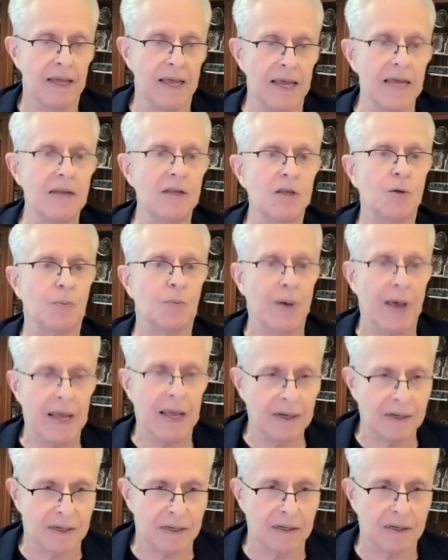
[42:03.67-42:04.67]

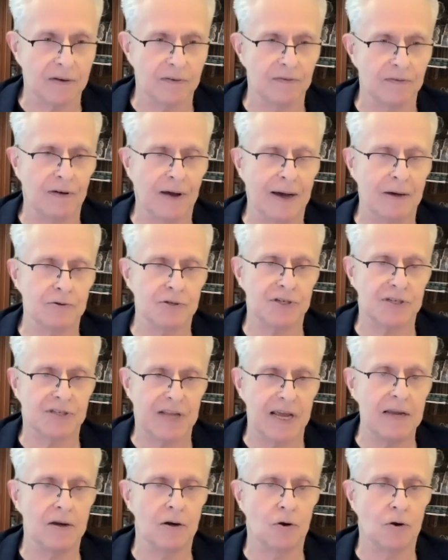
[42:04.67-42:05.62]
independent of how state